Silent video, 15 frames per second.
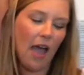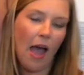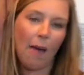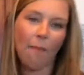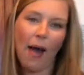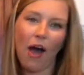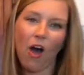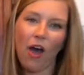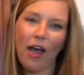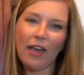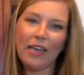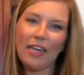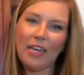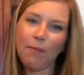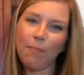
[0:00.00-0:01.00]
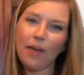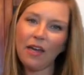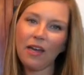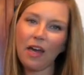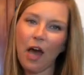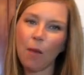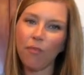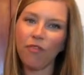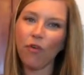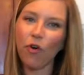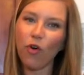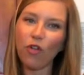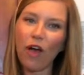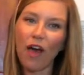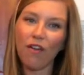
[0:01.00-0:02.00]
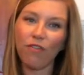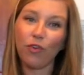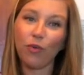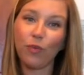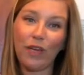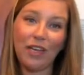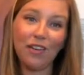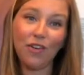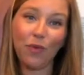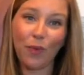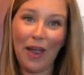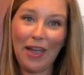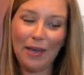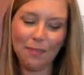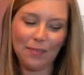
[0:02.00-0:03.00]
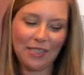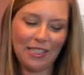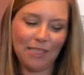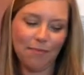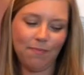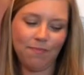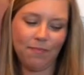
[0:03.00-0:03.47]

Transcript: About a heaping cupful of green grapes.